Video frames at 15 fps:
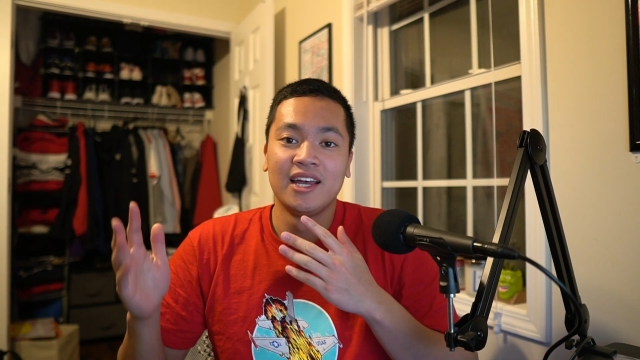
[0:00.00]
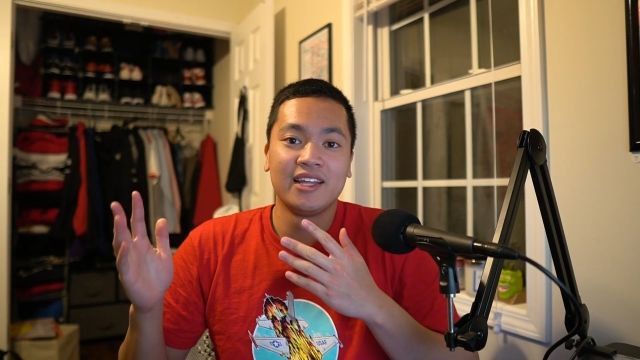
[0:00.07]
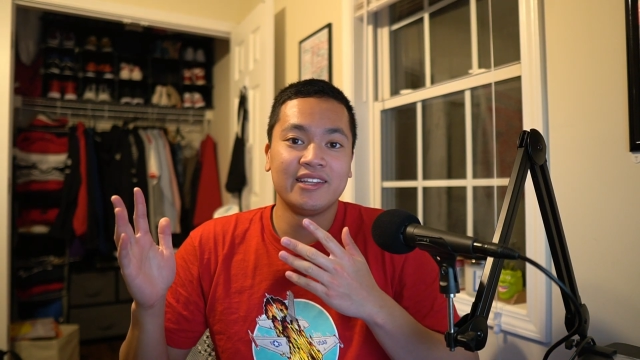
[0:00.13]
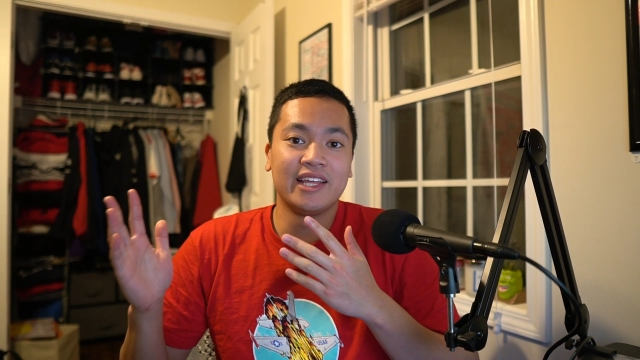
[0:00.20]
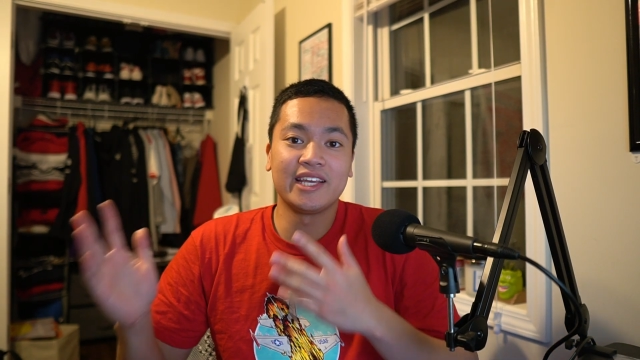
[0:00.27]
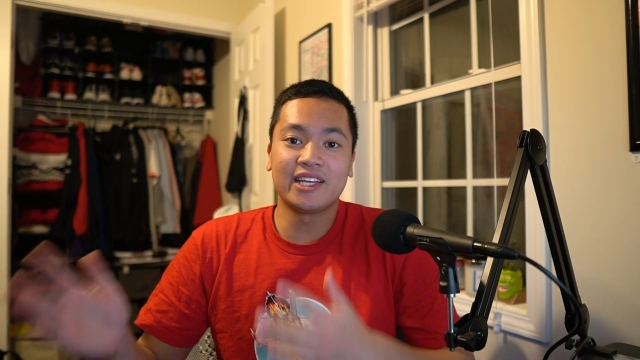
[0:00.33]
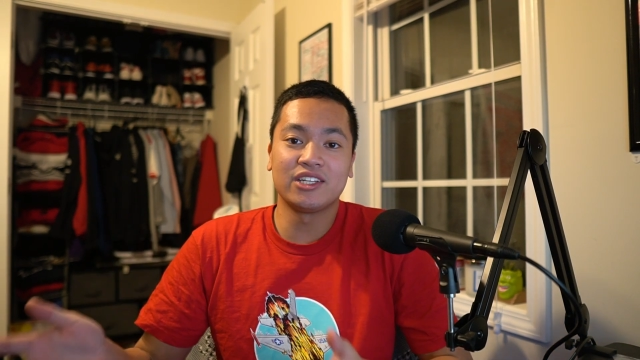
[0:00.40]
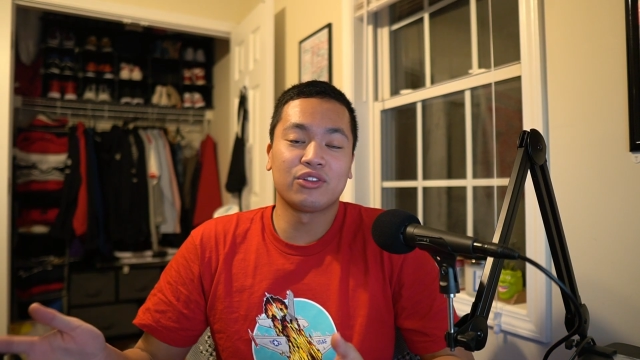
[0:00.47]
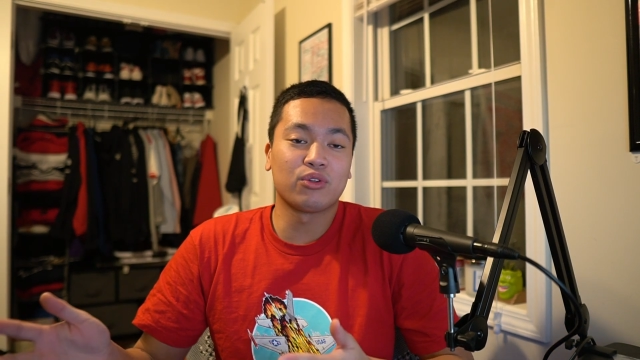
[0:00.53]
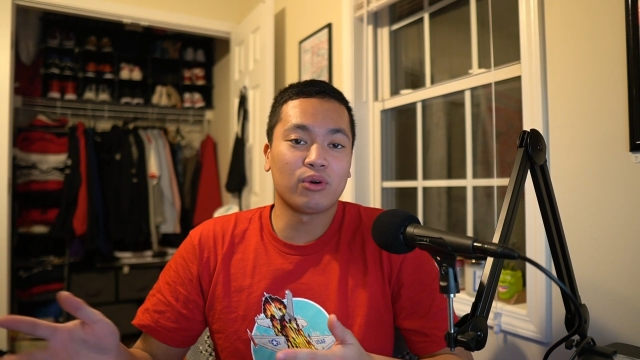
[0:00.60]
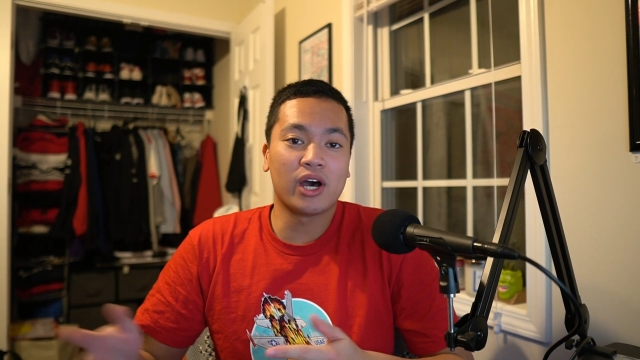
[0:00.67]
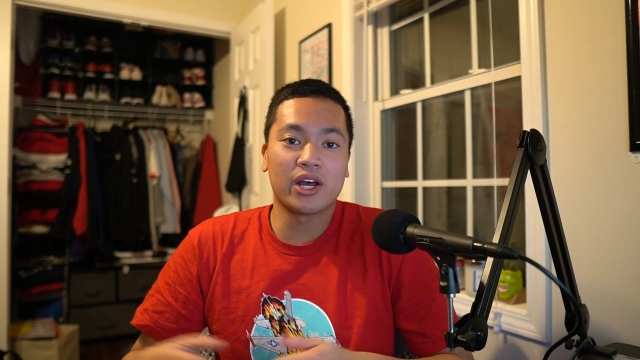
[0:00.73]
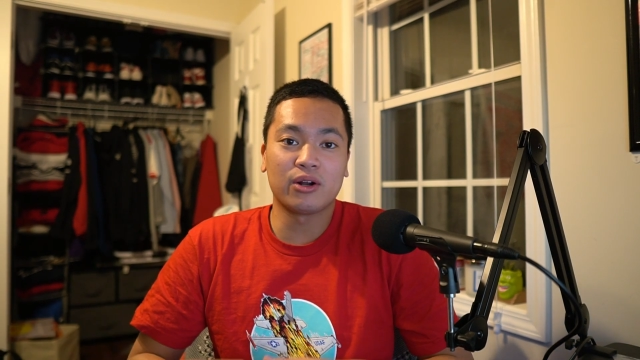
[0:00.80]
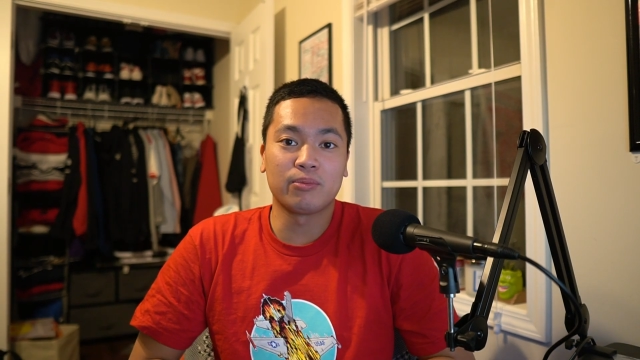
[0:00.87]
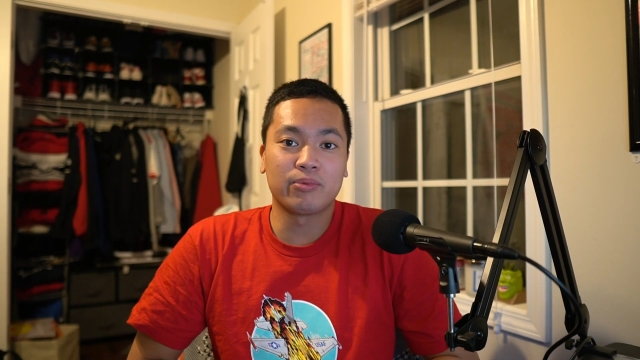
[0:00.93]
they can
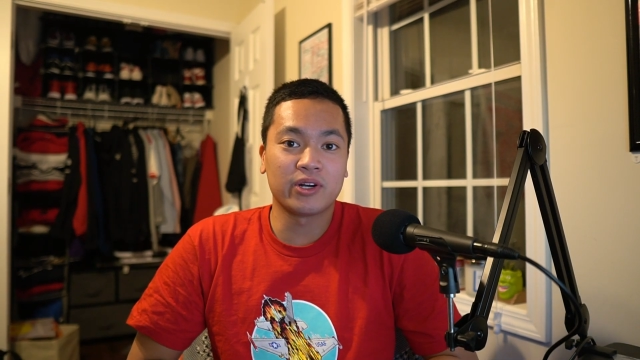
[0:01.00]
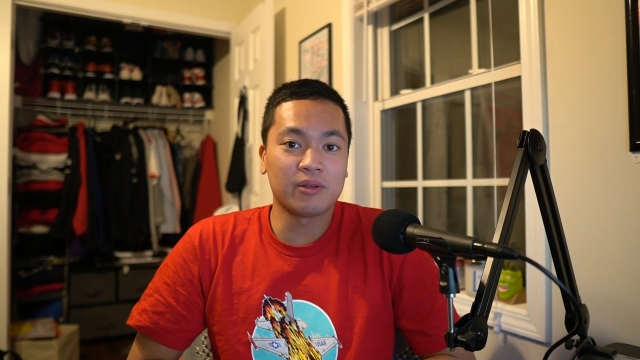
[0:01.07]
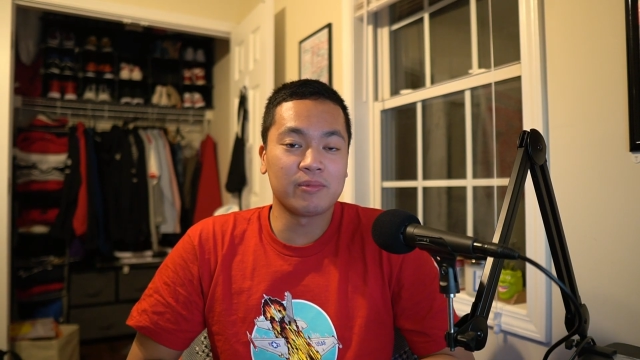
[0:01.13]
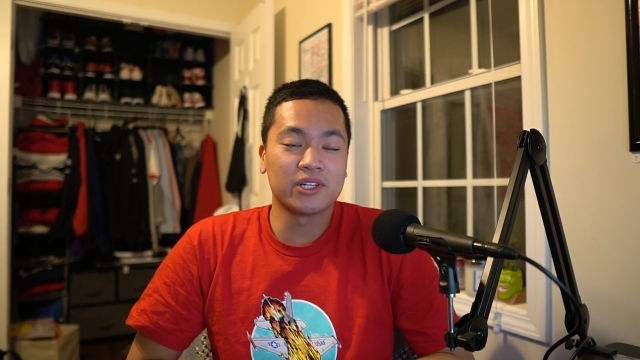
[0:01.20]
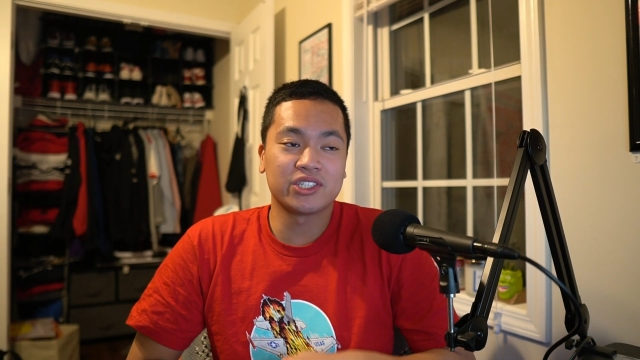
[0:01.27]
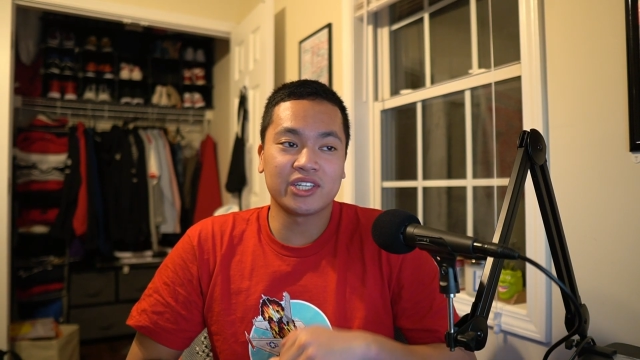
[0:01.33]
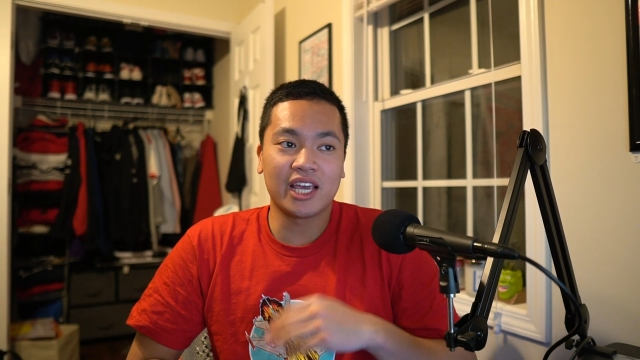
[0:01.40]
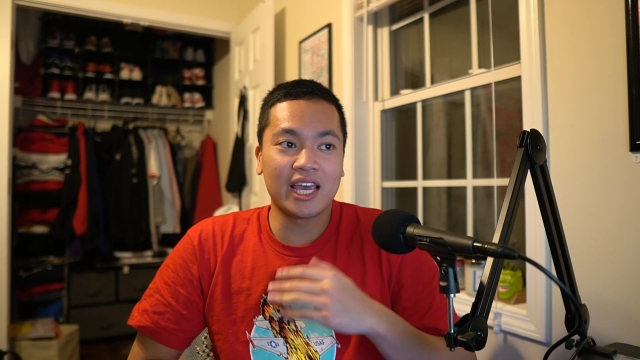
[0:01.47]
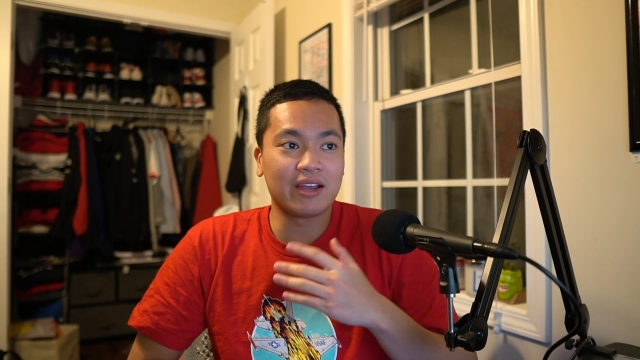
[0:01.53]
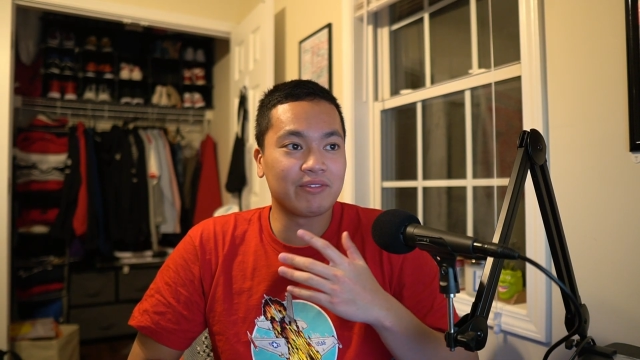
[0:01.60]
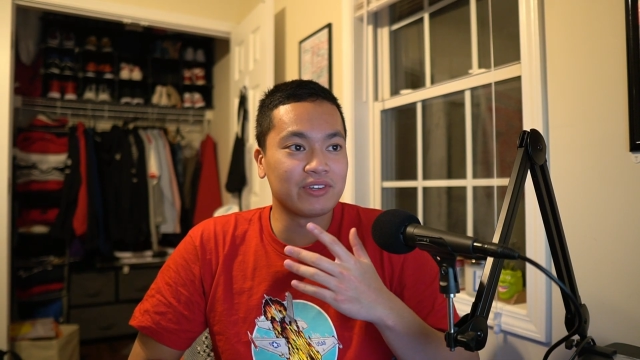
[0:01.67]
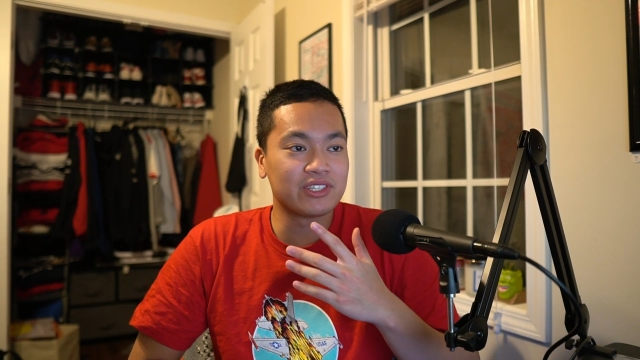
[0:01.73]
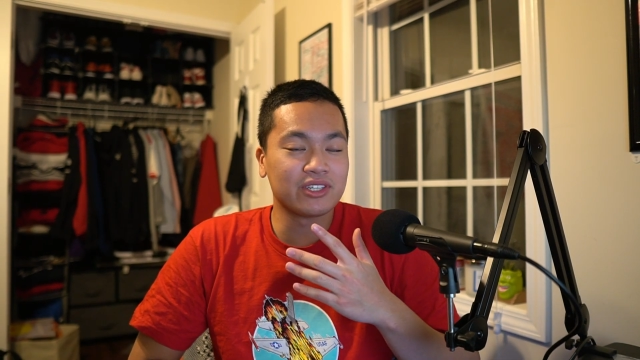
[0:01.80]
throttle pretty much every